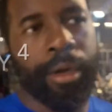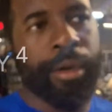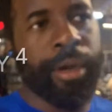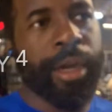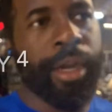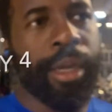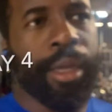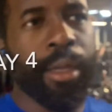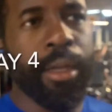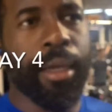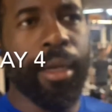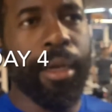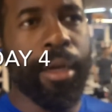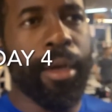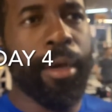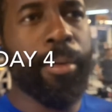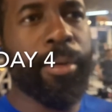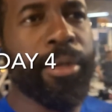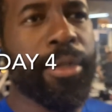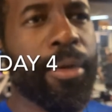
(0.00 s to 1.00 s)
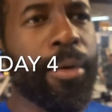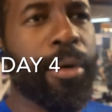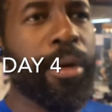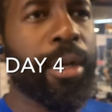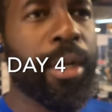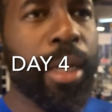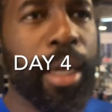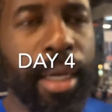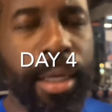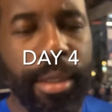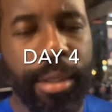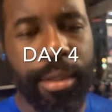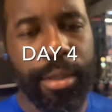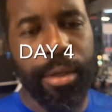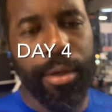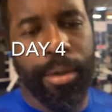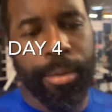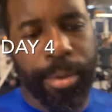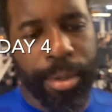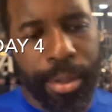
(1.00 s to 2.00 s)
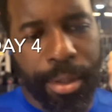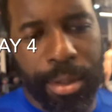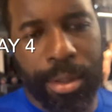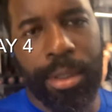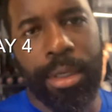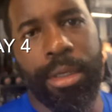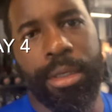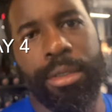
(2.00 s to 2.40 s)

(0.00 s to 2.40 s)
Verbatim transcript: right, uh, what's going on, guys? So I'm just uh,